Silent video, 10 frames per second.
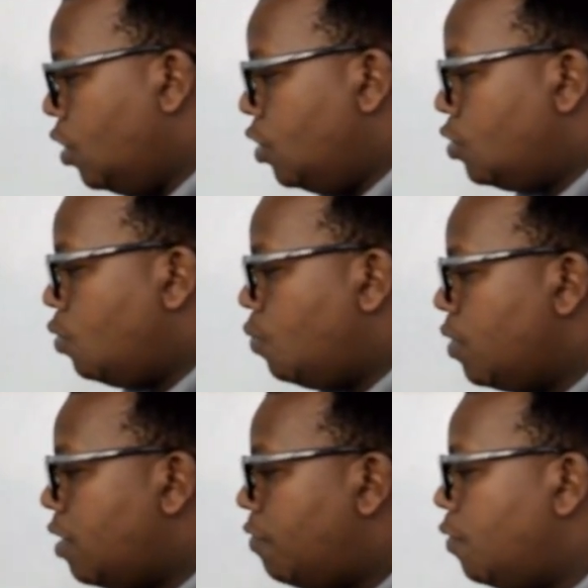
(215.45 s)
So with
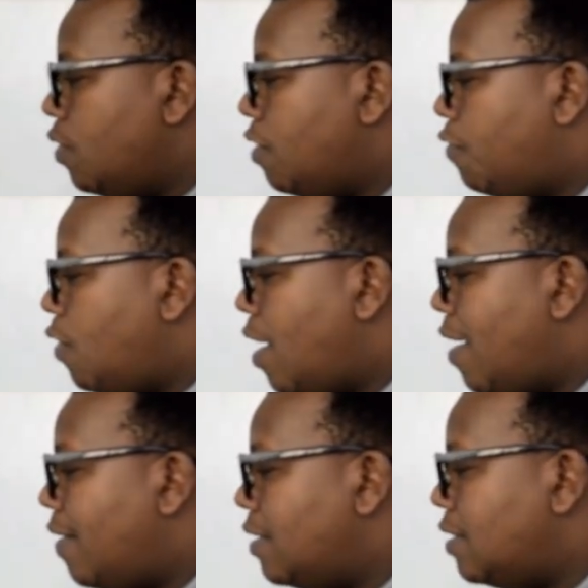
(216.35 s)
the 4
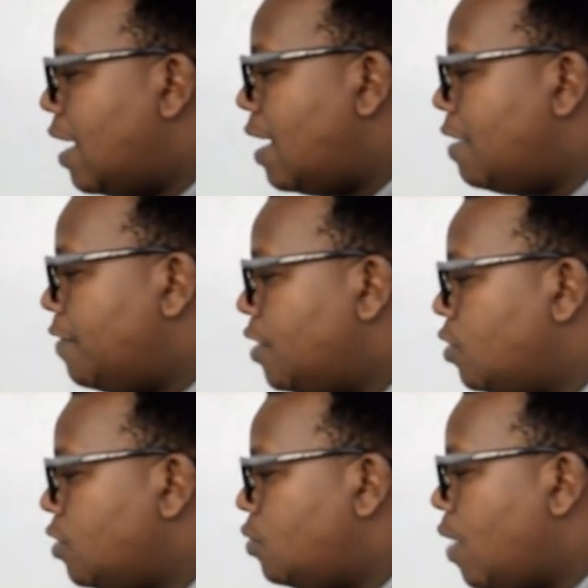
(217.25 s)
hours
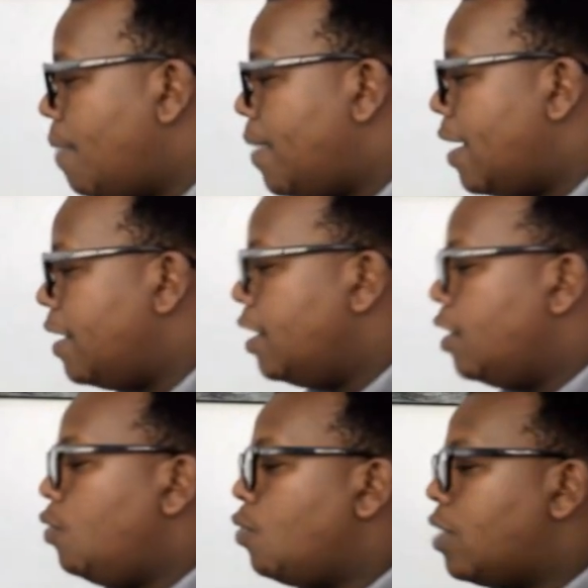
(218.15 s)
reversals, whereby
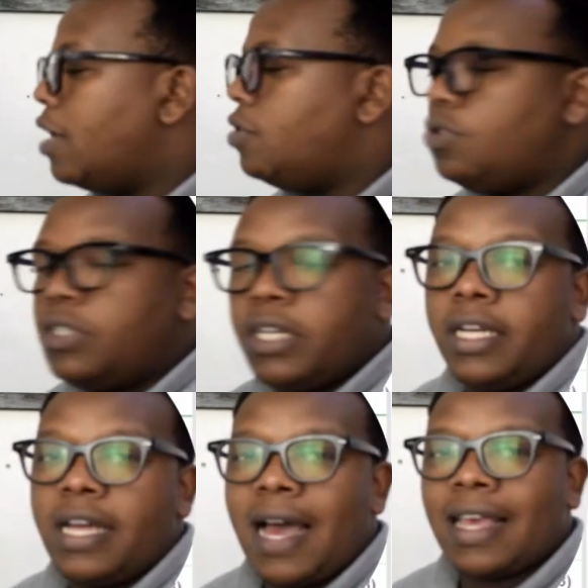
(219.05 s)
you get to
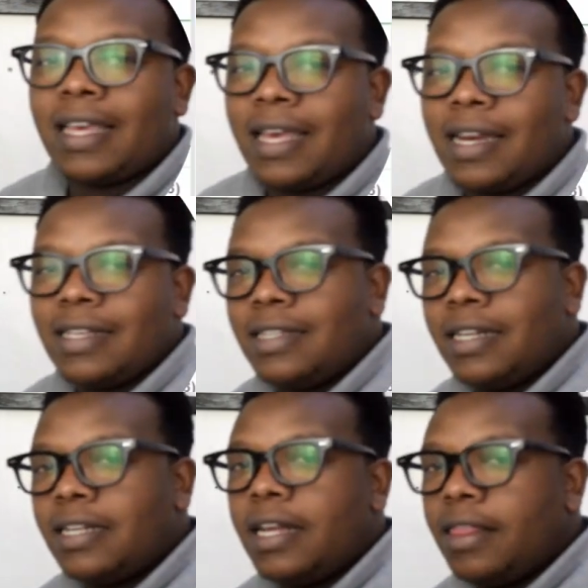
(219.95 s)
trade against the
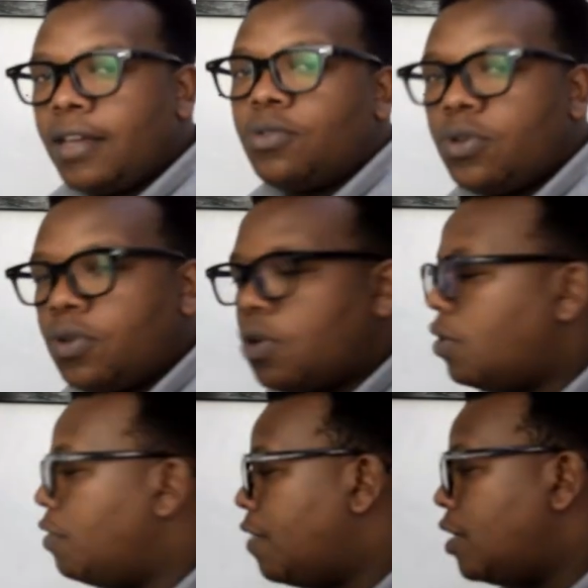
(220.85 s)
trend. That's what you call
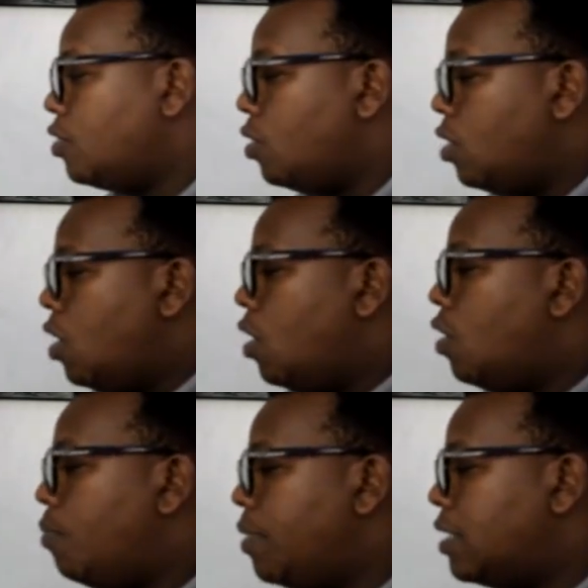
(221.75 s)
reversal,
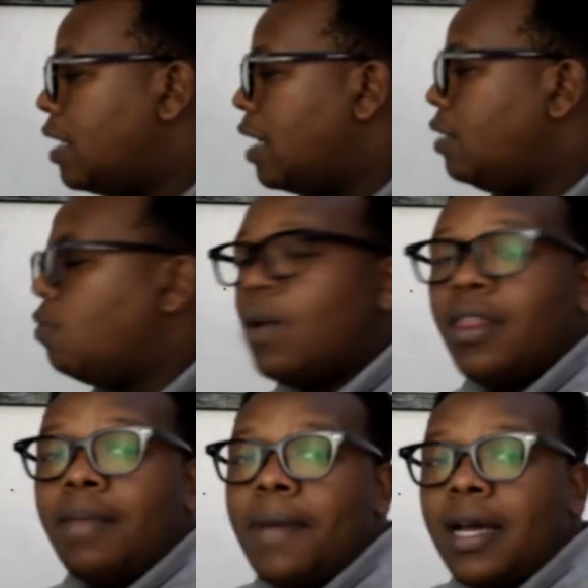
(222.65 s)
or basically when
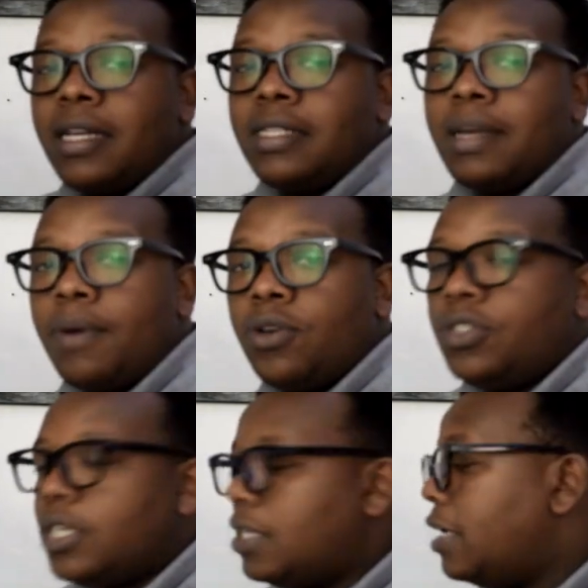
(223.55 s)
the market is about to
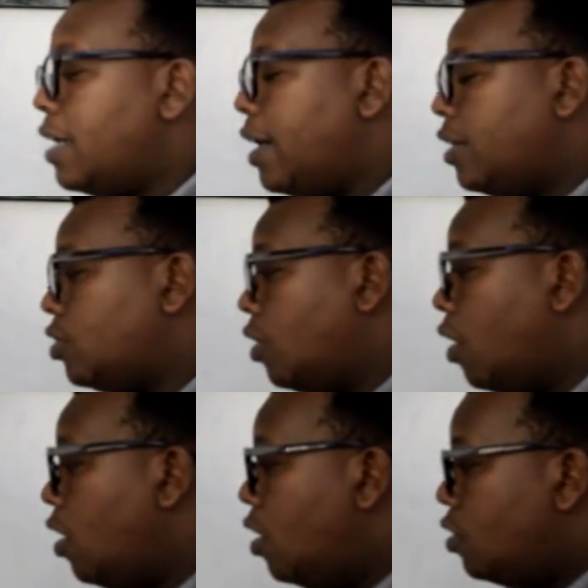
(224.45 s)
change the direction.
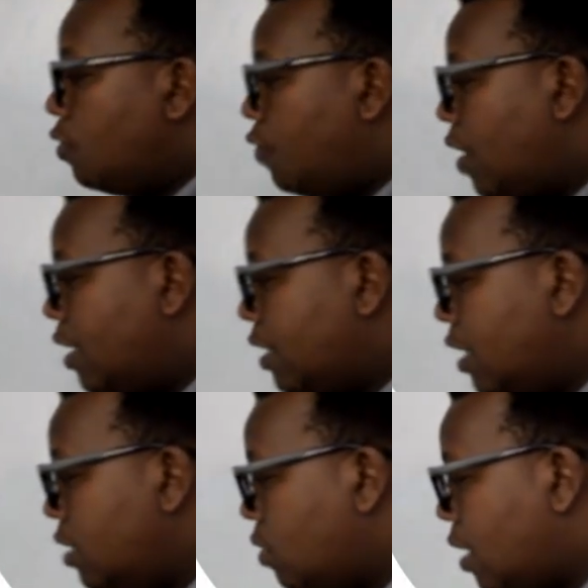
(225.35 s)
So for that
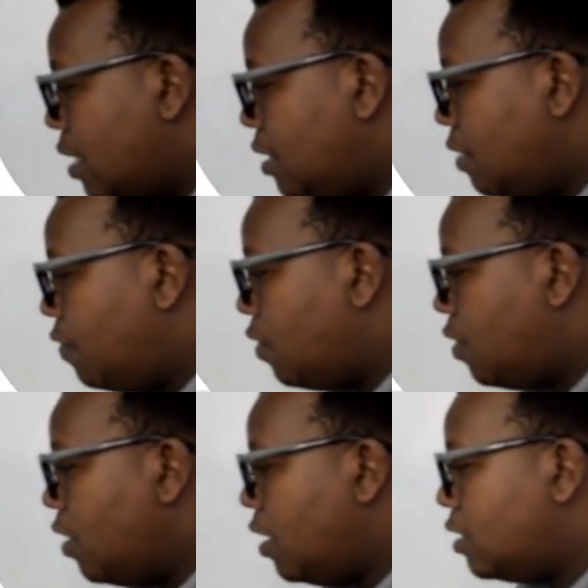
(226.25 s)
case, you can see for
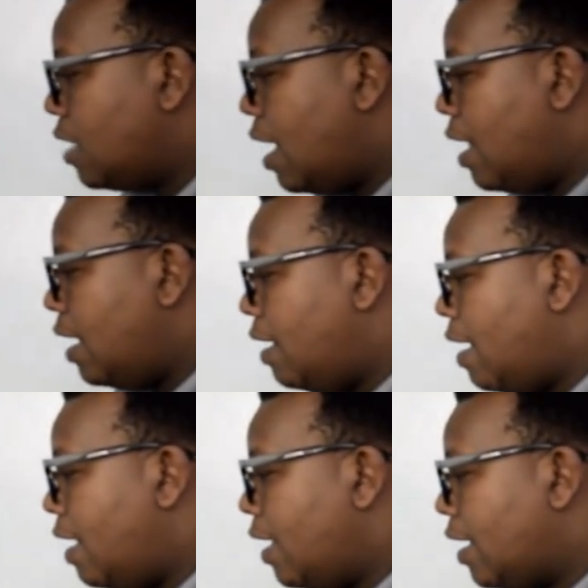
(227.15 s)
this
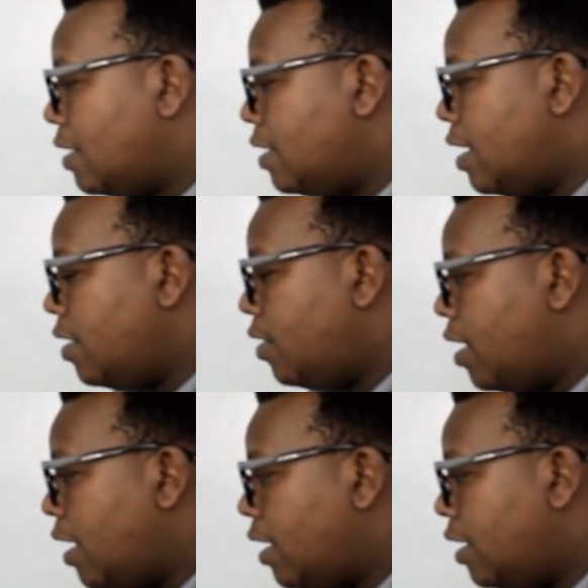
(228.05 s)
like a scenario
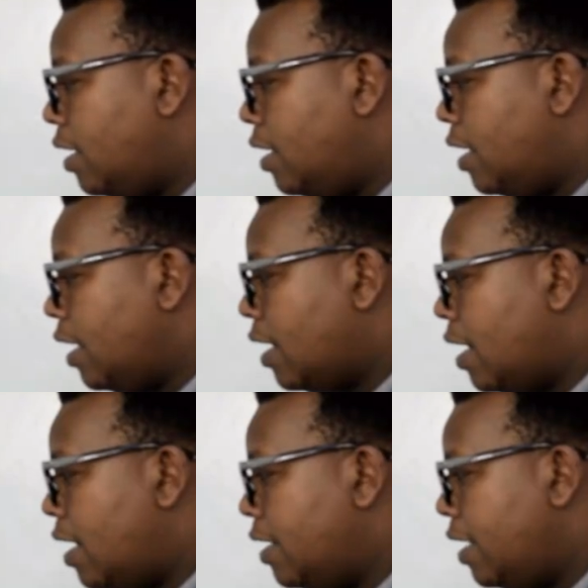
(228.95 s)
like
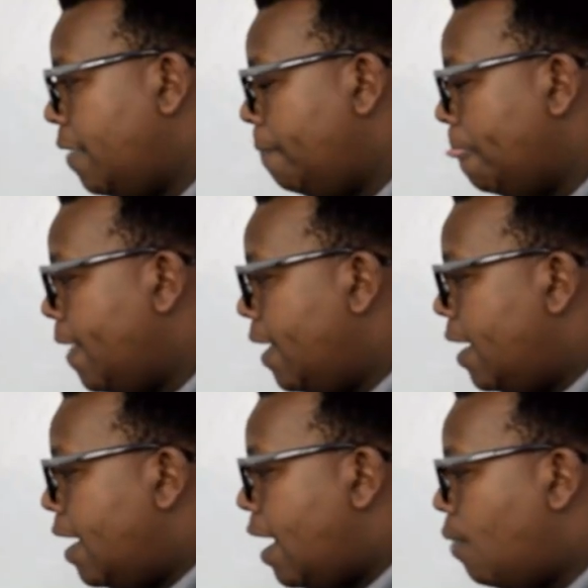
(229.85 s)
right here,
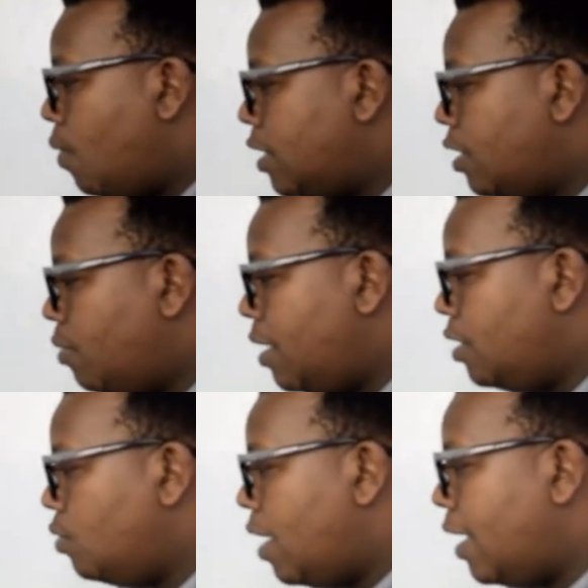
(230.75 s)
what I normally
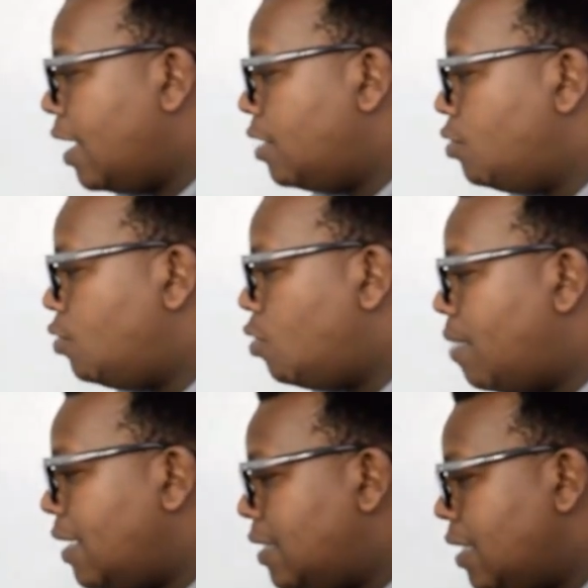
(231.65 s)
do, I get to draw
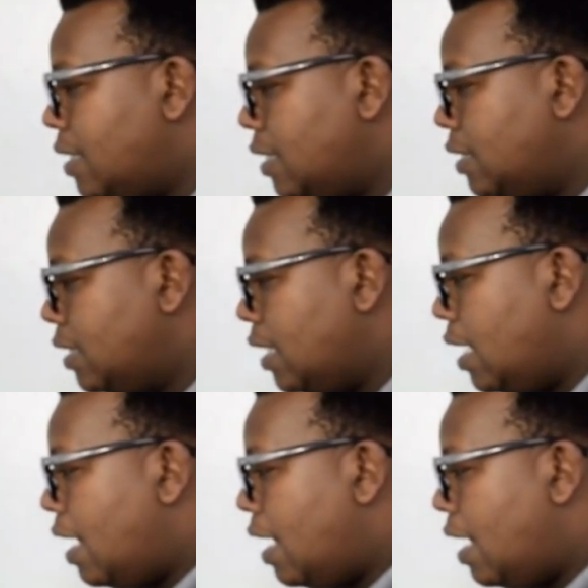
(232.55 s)
my trend lines.